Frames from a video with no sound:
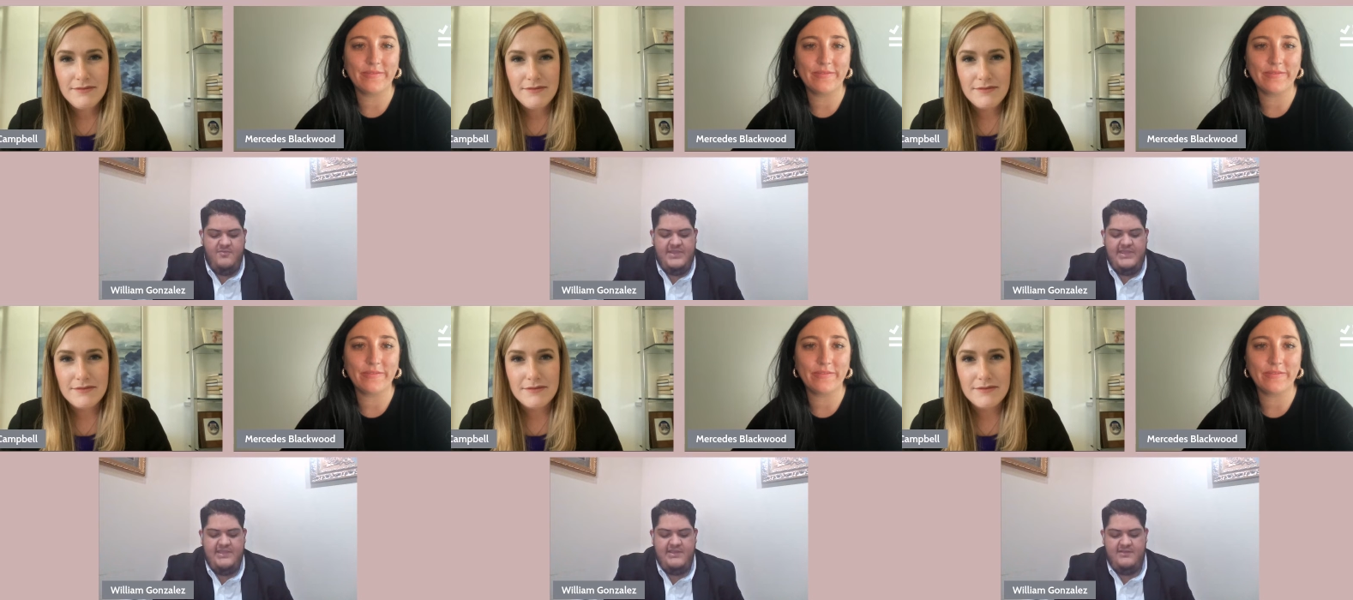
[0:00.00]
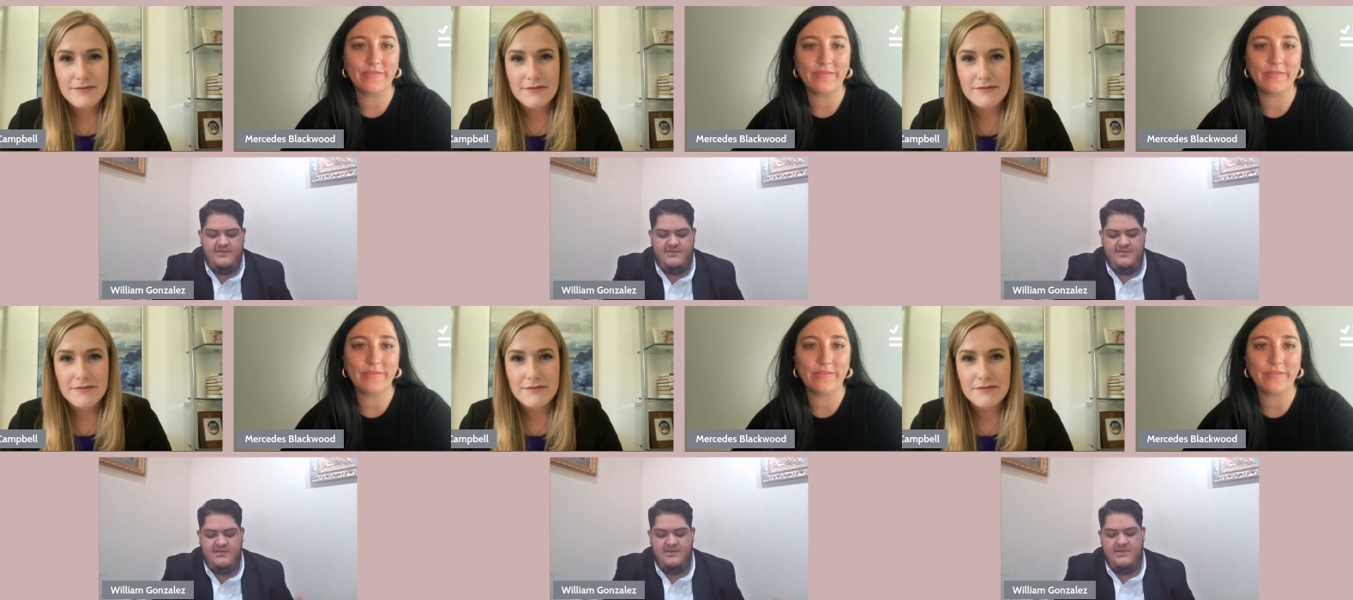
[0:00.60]
Speaker 1: being a
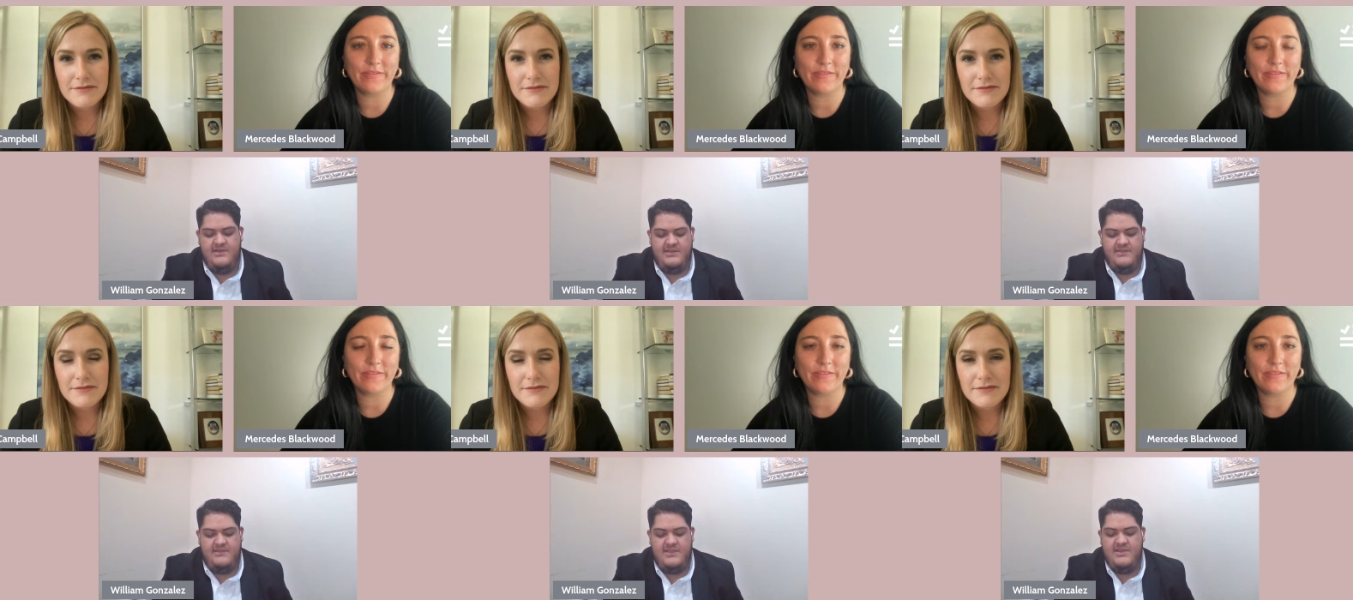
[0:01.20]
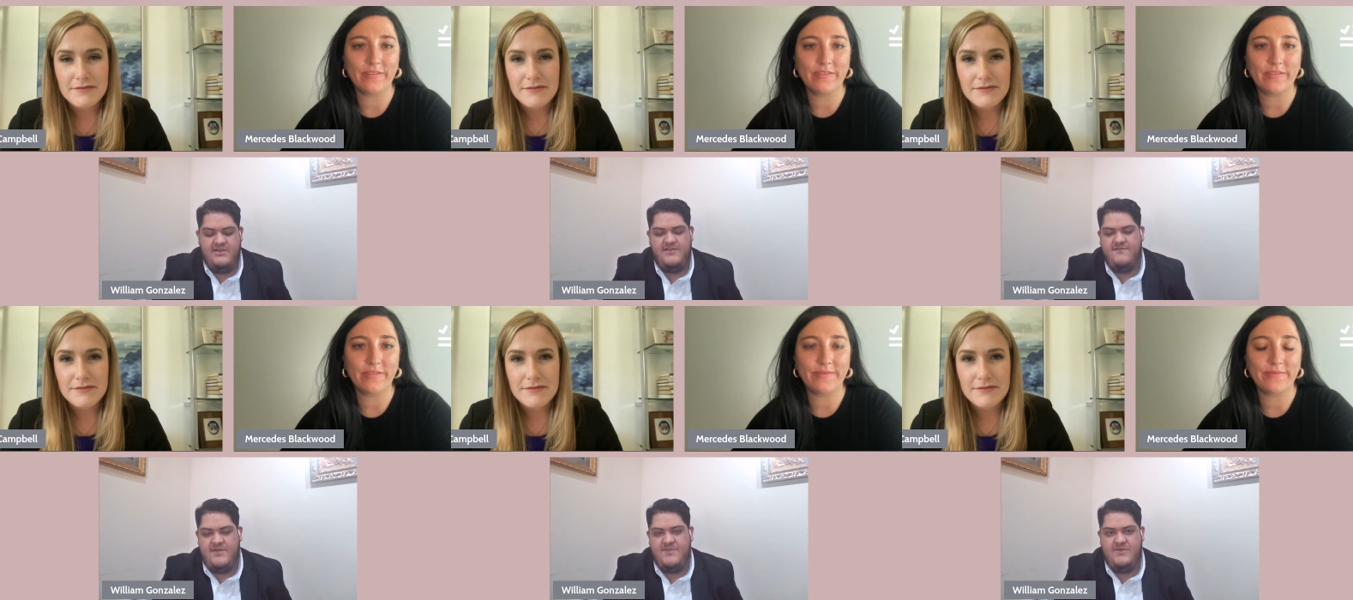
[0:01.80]
uh, the youngest
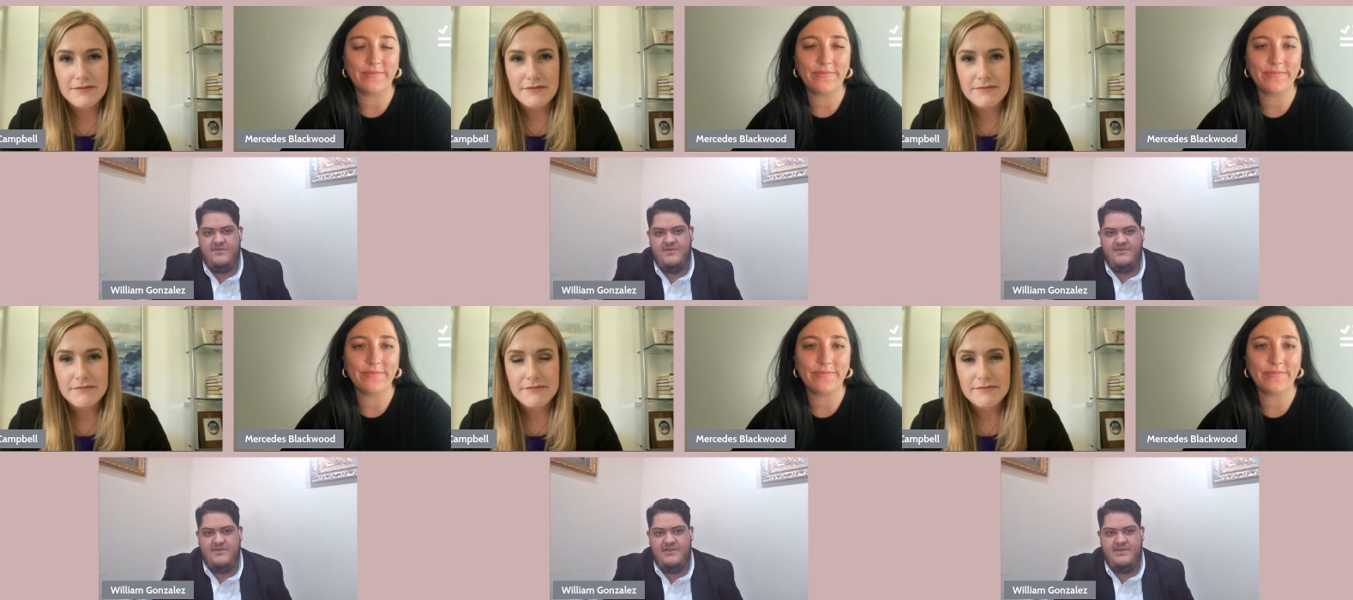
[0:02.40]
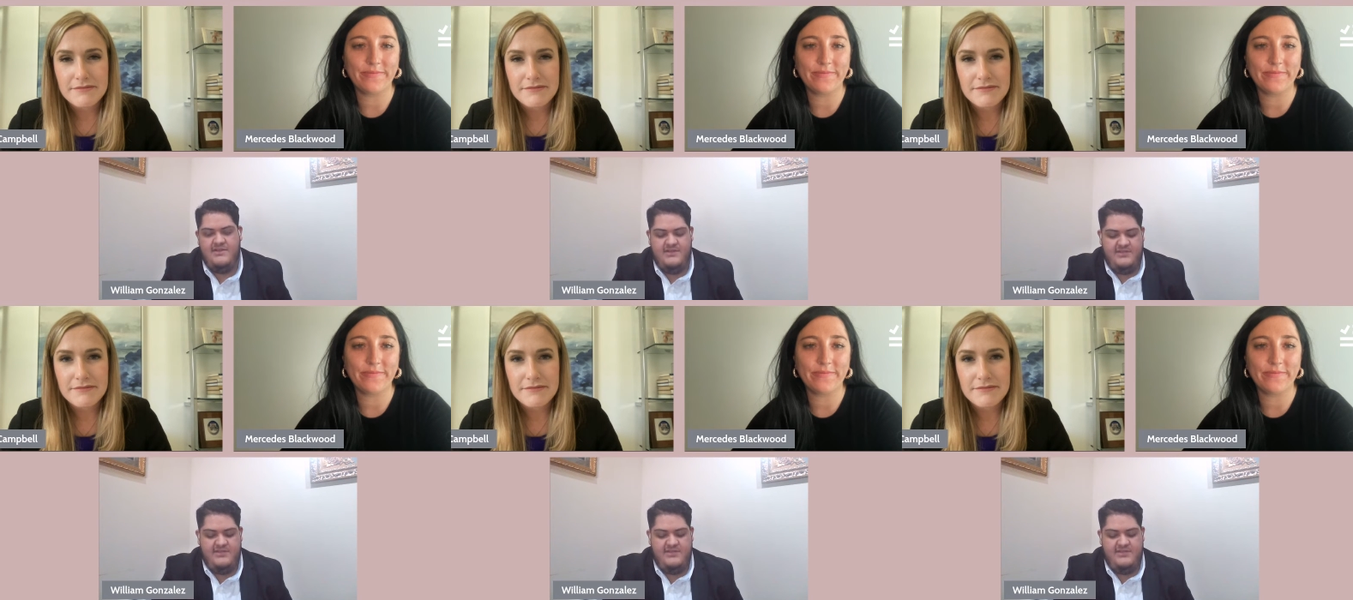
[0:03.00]
female and uh,